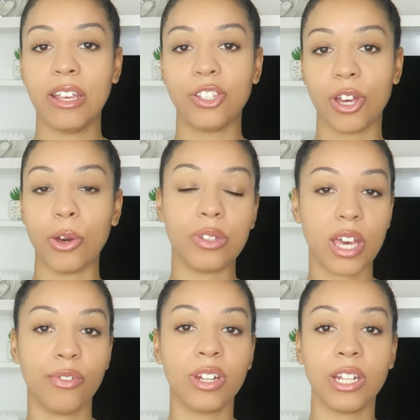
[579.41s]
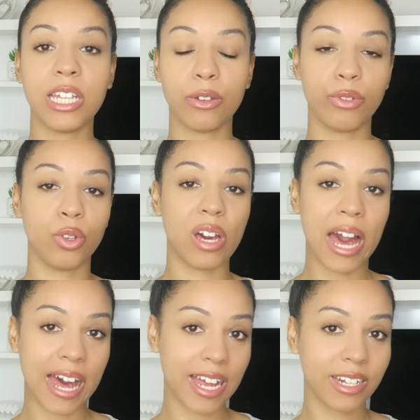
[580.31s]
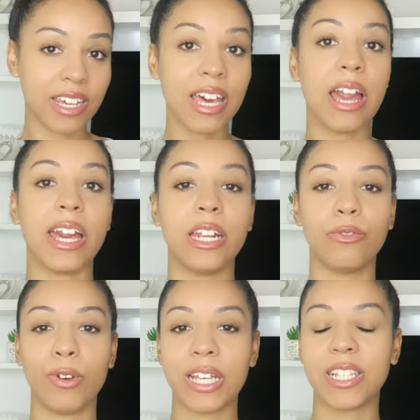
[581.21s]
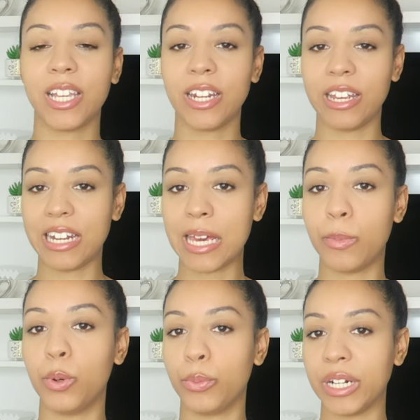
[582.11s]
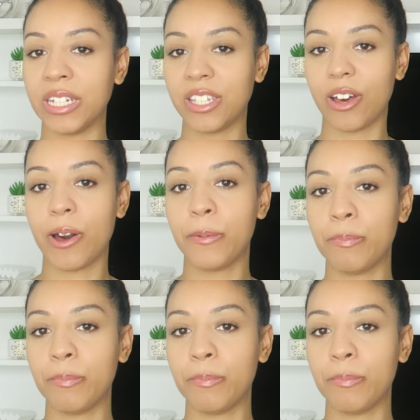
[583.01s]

So definitely if you can, invest in a label printer.